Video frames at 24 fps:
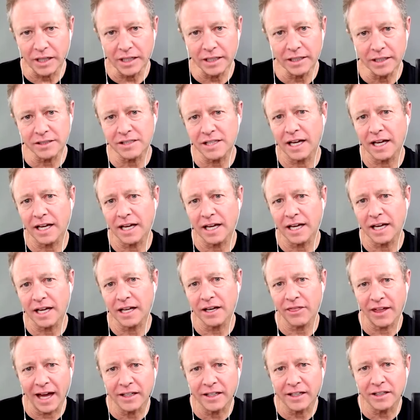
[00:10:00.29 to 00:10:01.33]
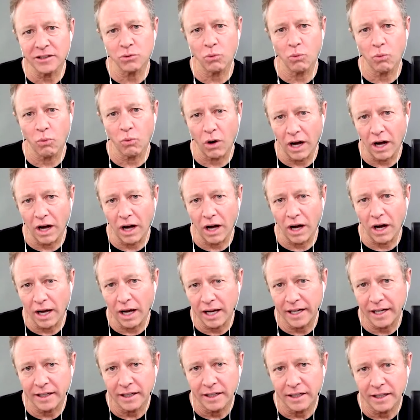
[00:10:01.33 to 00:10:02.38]
is that that is
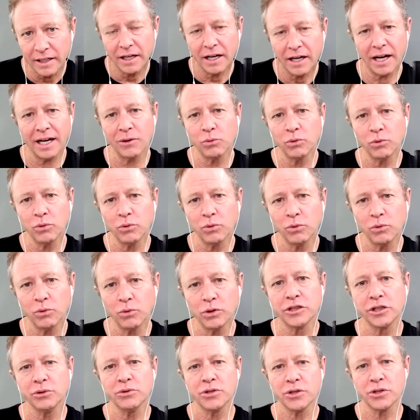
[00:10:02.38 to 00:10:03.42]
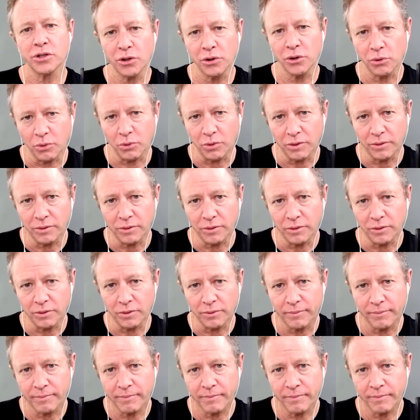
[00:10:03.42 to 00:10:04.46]
why I would choose you.
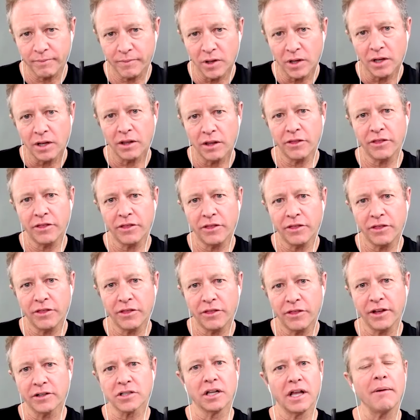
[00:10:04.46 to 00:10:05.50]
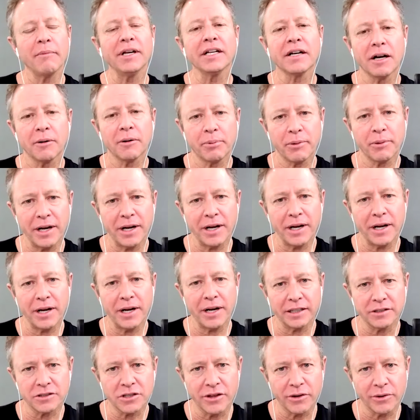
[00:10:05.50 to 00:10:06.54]
There's a, how many
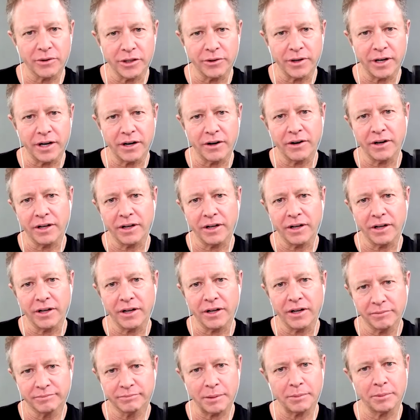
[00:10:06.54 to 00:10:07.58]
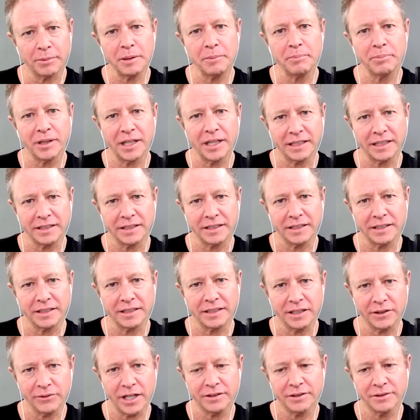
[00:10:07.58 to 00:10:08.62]
chiropractors are there in your area? Probably plenty,
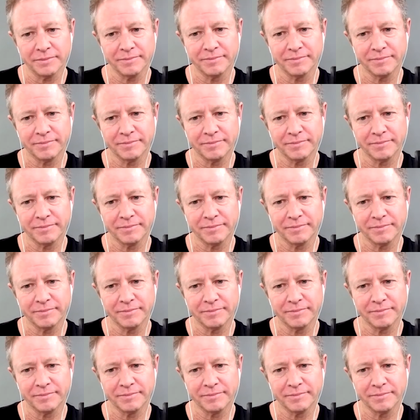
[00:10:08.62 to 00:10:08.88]
right?